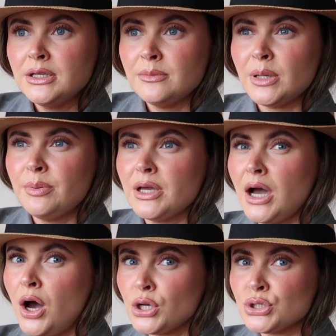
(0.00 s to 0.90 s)
maybe
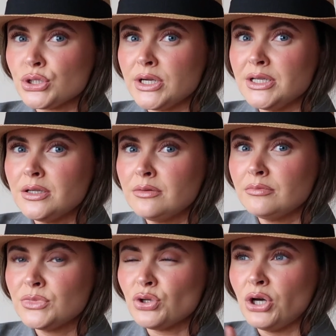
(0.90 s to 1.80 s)
100
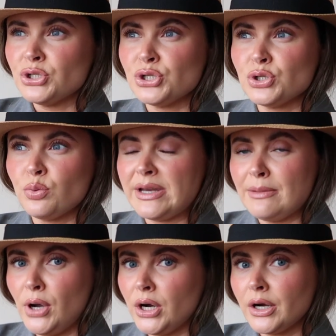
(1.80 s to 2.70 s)
to 120
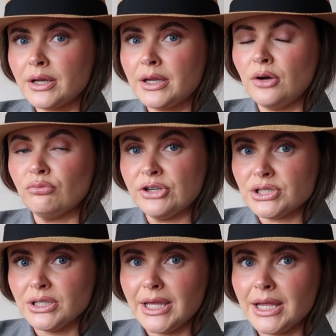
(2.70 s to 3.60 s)
mark
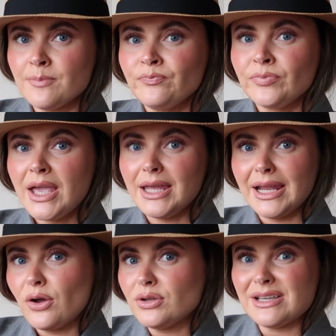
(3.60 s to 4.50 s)
originally, and
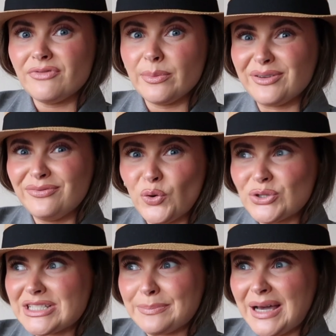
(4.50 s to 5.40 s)
I got it for about
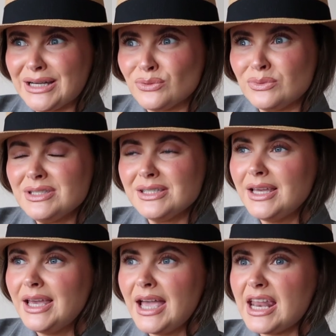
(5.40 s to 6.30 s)
£40.
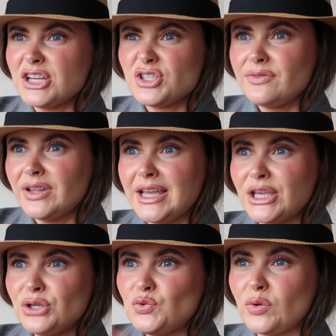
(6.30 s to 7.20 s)
And I just feel
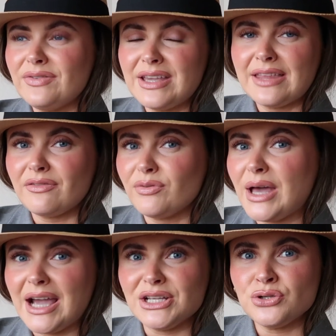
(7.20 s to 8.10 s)
like you don't even get that from
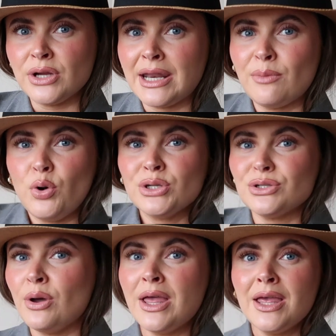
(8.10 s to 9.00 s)
the high street anymore.
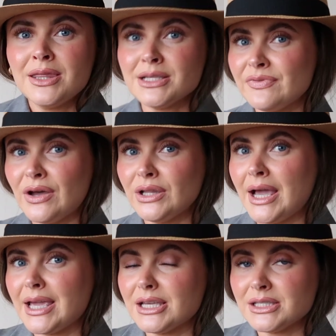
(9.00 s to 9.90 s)
So this felt
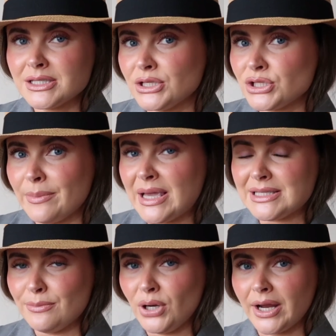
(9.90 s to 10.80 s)
like such an
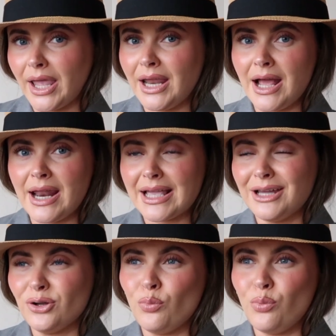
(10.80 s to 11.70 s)
amazing bargain, and I
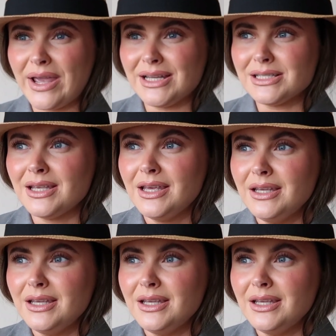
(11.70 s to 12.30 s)
cannot wait